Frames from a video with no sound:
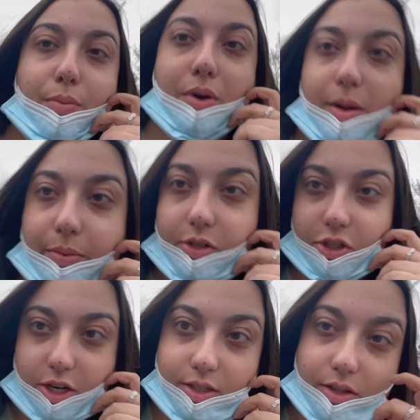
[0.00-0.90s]
probably
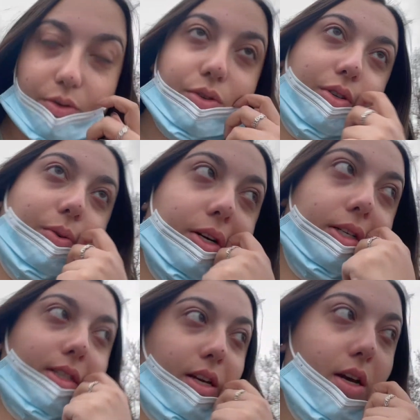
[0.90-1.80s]
just those
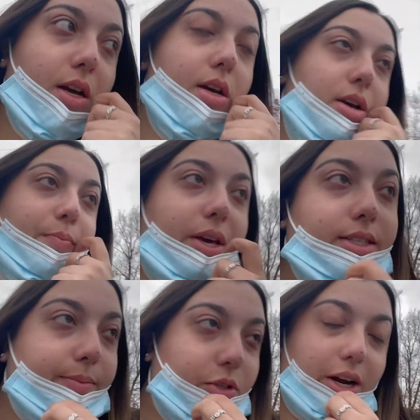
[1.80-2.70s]
stores because
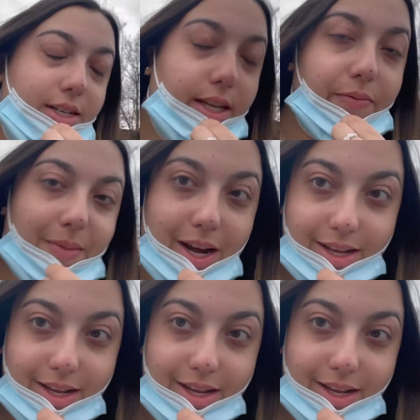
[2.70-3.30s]
I'm trying to save money